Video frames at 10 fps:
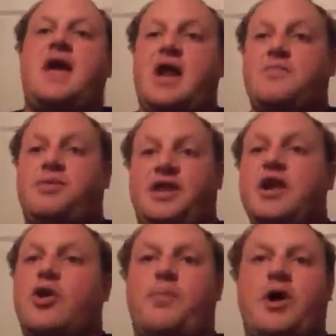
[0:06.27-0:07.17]
And
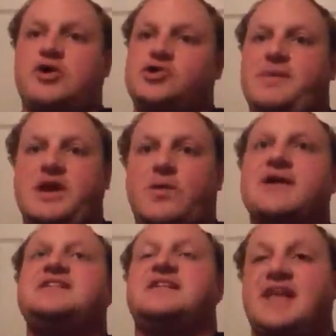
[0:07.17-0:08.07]
political opponents are being
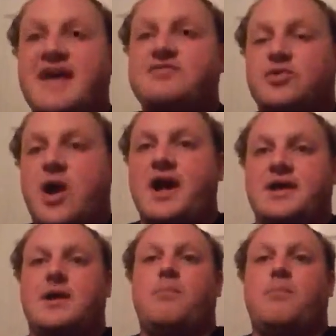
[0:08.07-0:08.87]
arrested left and right,